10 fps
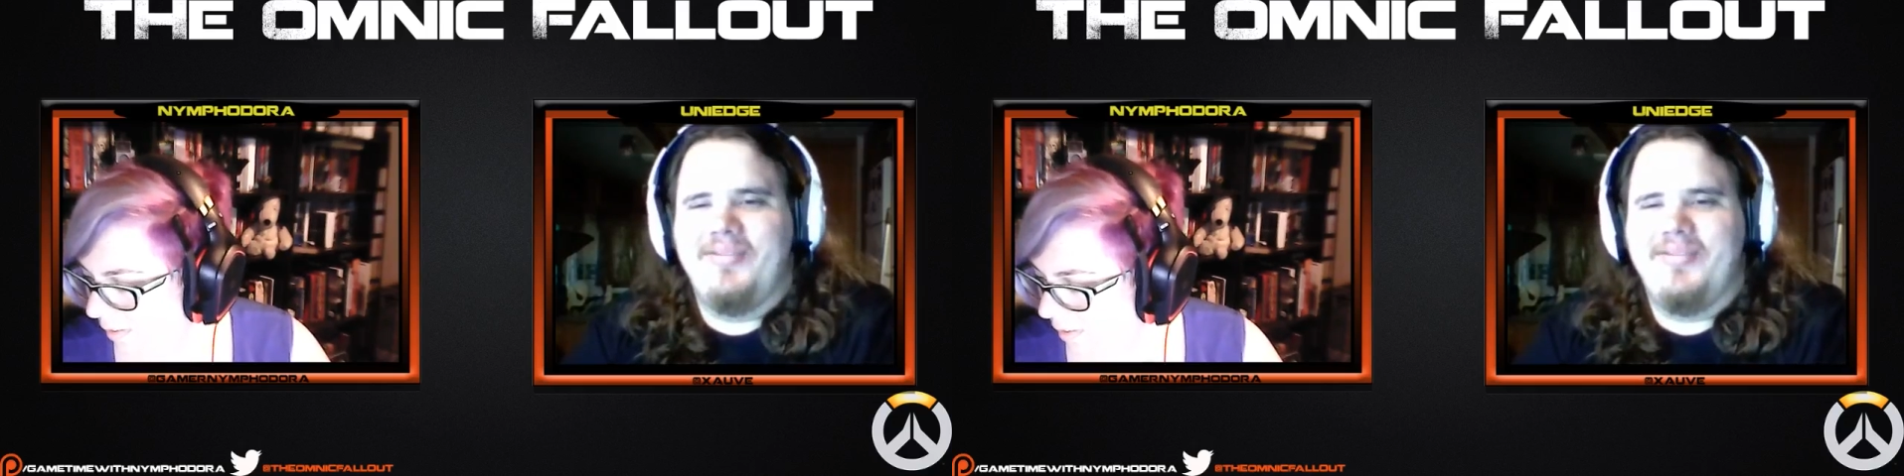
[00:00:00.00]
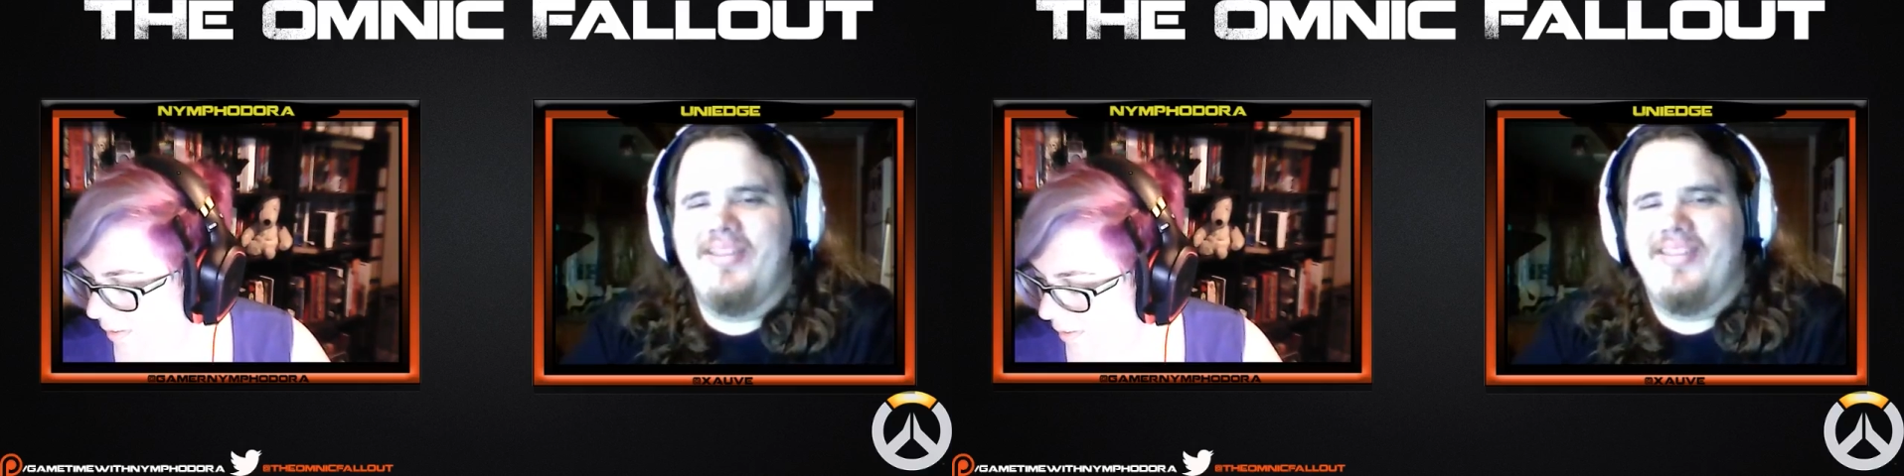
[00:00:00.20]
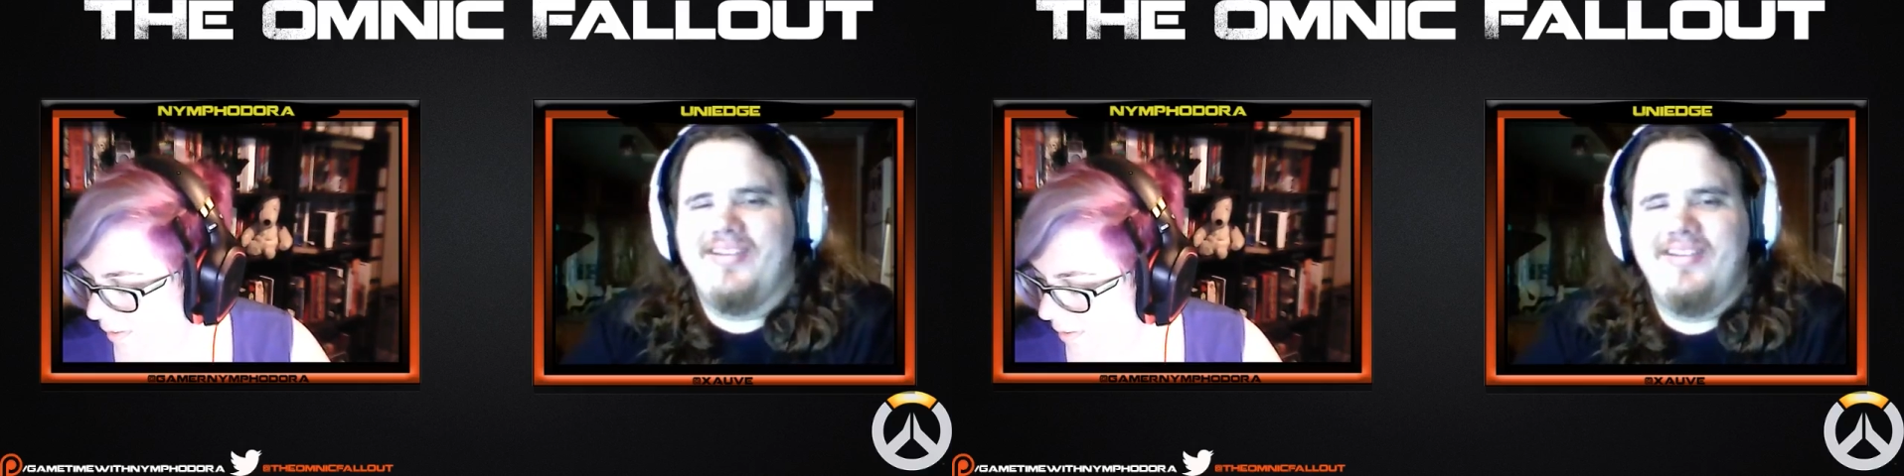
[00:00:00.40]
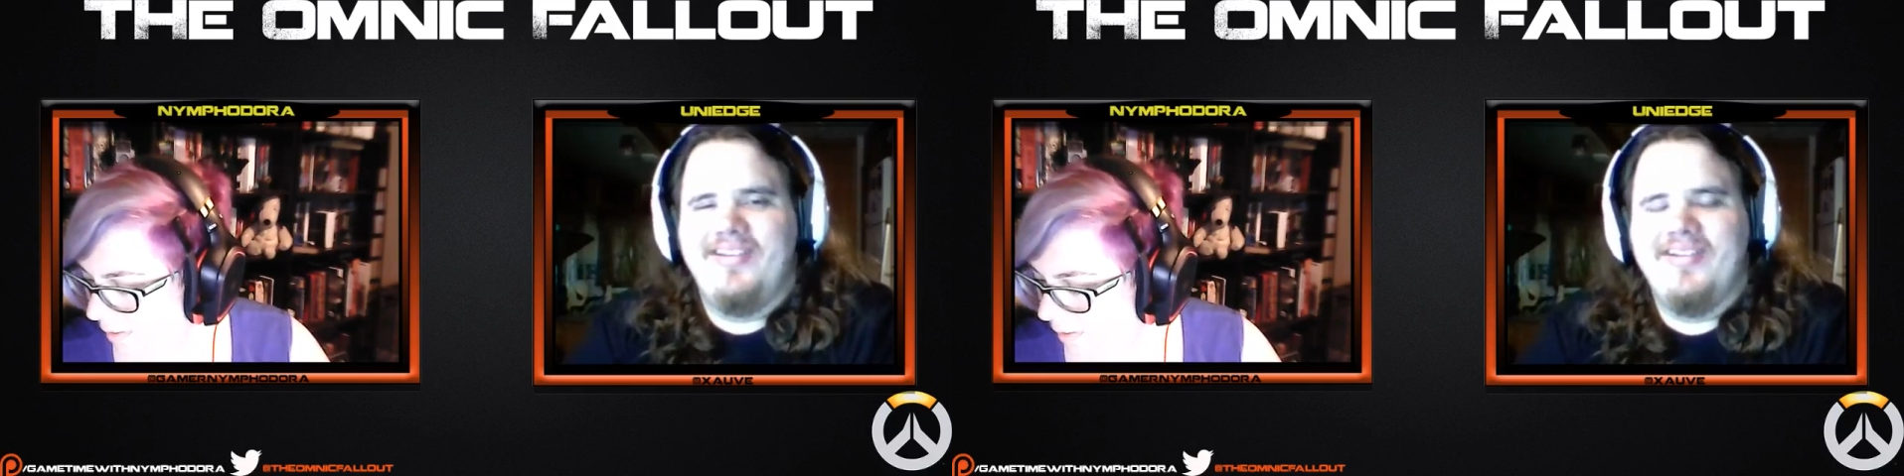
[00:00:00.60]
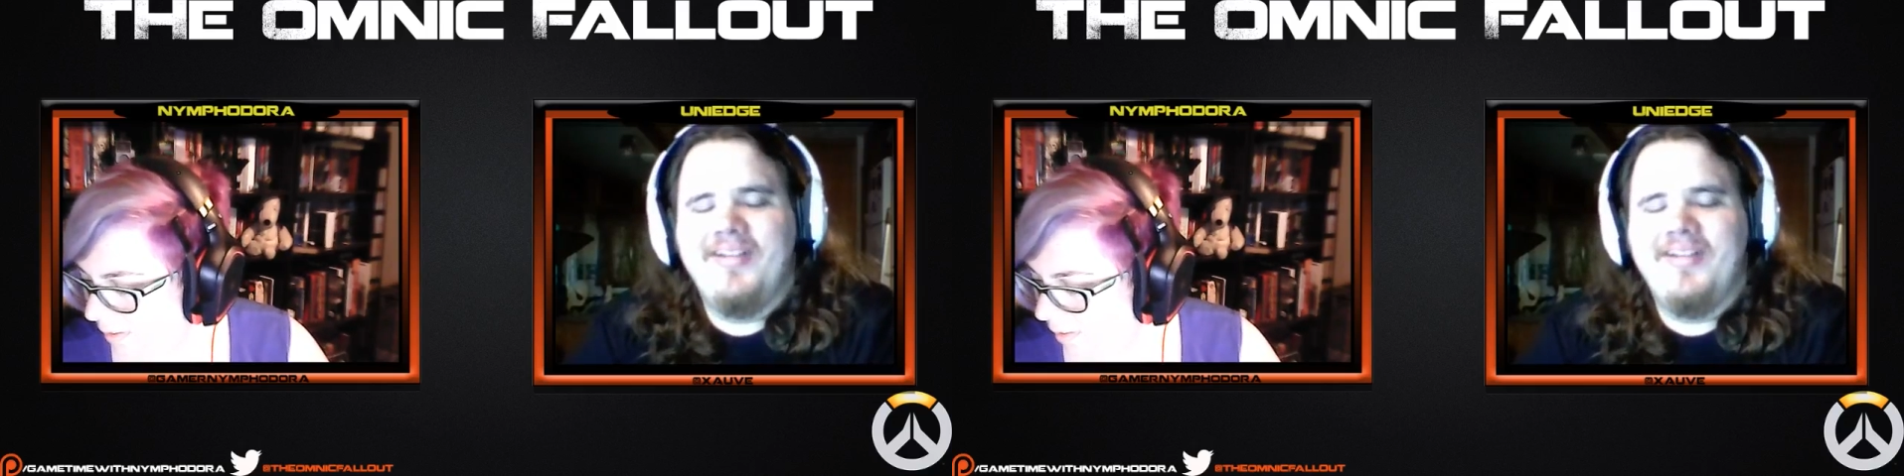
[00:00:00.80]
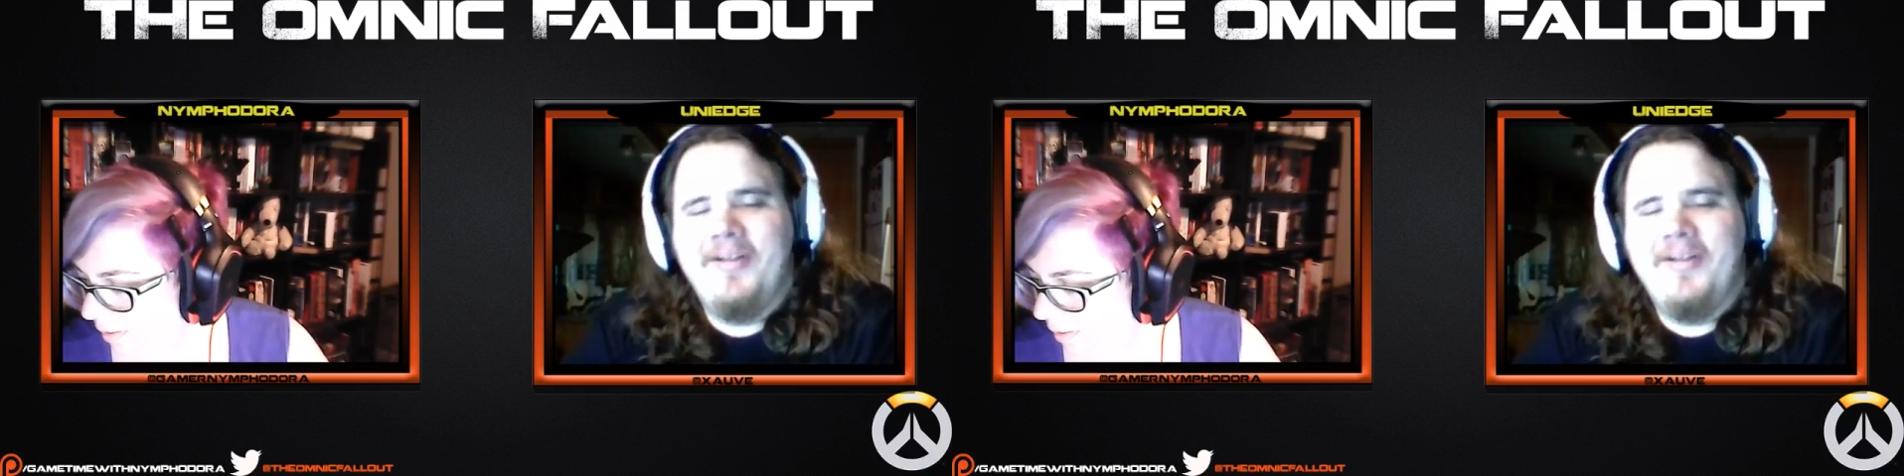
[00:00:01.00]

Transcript: with nothing new.